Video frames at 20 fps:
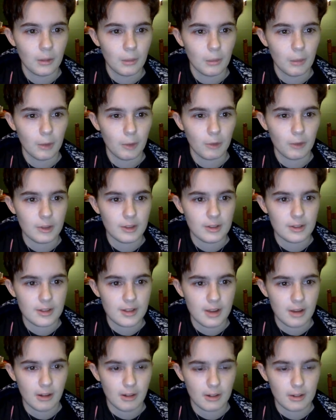Moira does
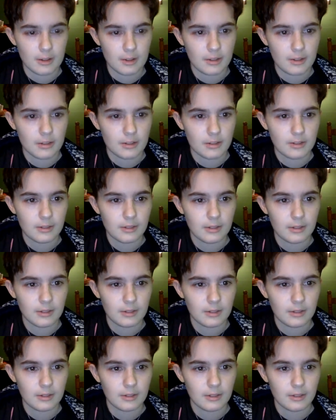the art.
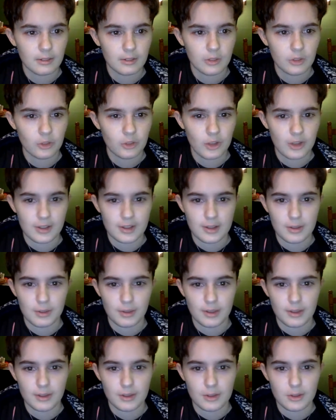Jesse
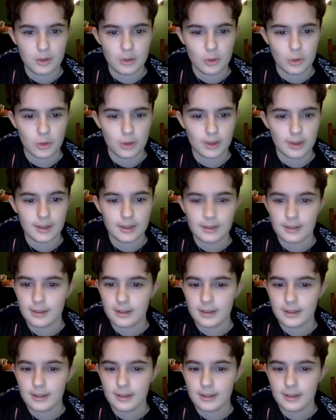writes the story.